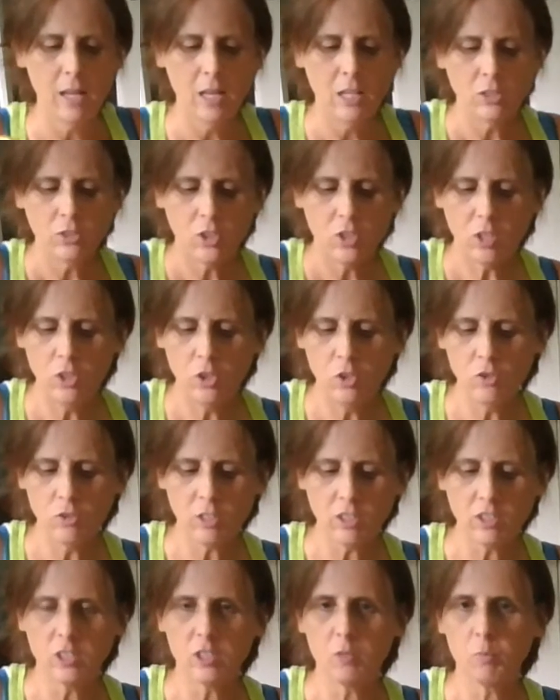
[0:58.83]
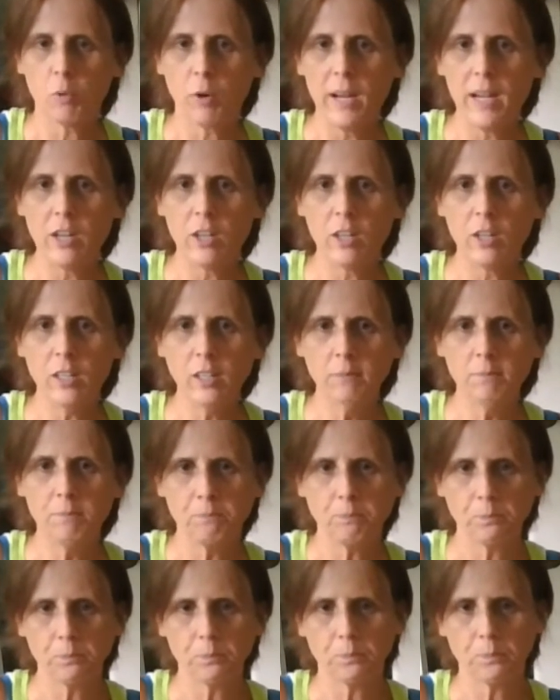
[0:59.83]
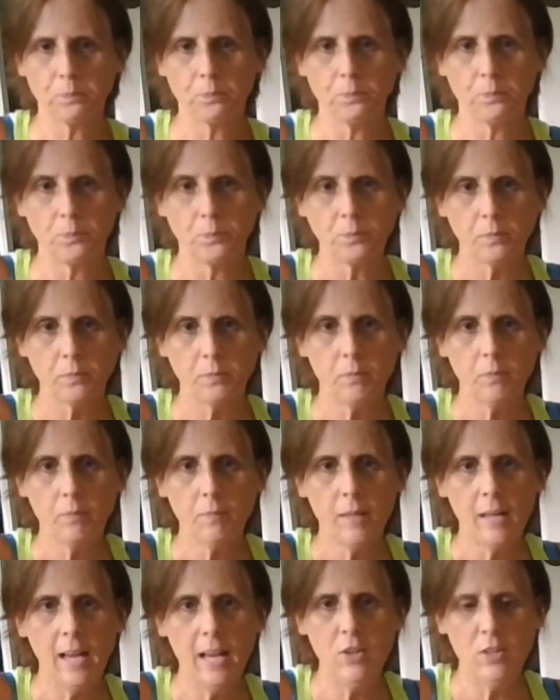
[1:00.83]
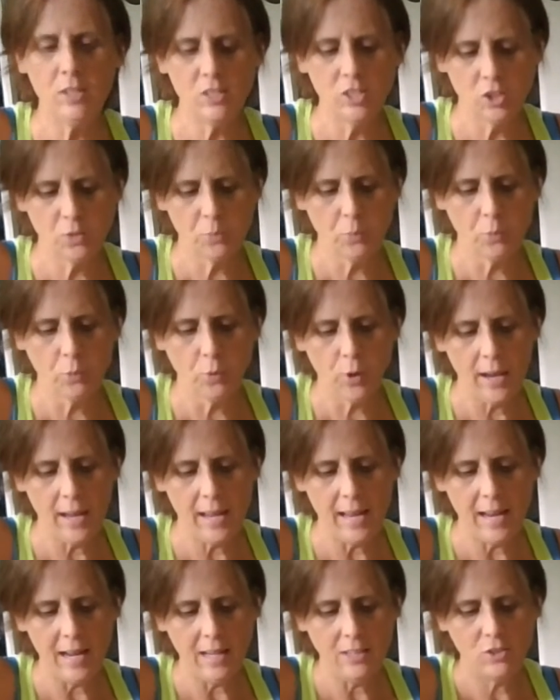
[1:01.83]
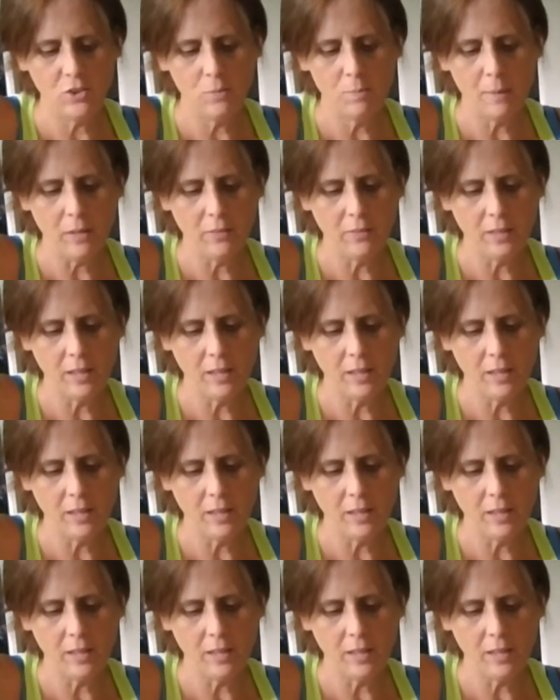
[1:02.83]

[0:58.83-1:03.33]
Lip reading: So you can use a sprayer, and you can spray to melt the